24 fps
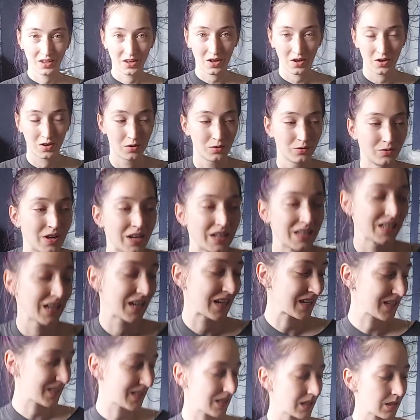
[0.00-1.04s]
Alright
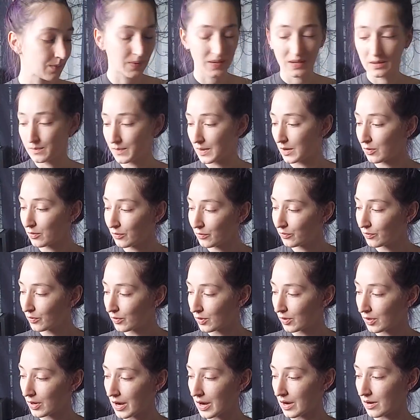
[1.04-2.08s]
guys, it's been about
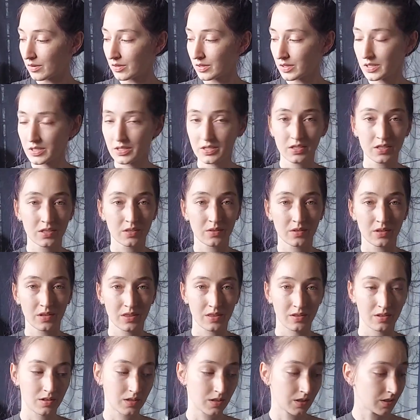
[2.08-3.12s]
4 hours, so I
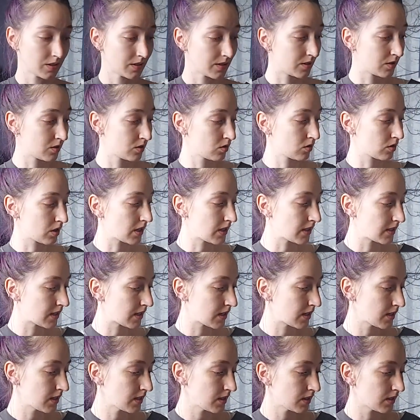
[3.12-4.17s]
thought I'd strain this.